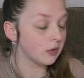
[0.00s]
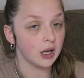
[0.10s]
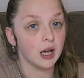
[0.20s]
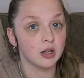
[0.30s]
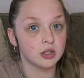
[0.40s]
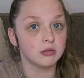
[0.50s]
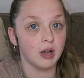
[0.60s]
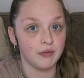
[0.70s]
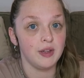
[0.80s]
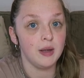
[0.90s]
Like, I
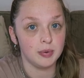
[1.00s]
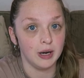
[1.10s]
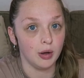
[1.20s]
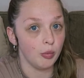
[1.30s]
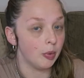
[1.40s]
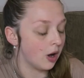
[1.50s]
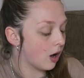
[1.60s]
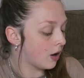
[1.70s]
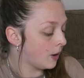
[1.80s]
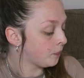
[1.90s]
vape now,
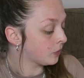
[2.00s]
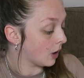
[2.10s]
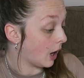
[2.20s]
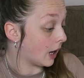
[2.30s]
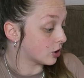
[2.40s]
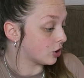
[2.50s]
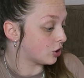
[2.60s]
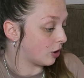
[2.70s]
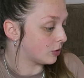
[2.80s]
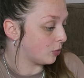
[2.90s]
but I actually
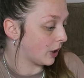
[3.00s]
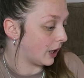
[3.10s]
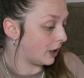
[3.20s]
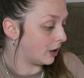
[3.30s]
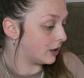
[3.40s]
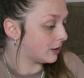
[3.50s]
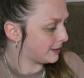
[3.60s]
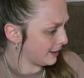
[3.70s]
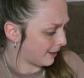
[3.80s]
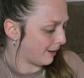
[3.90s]
stopped smoking
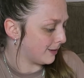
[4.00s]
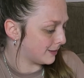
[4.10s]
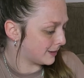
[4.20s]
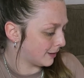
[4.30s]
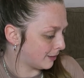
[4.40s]
cigarettes.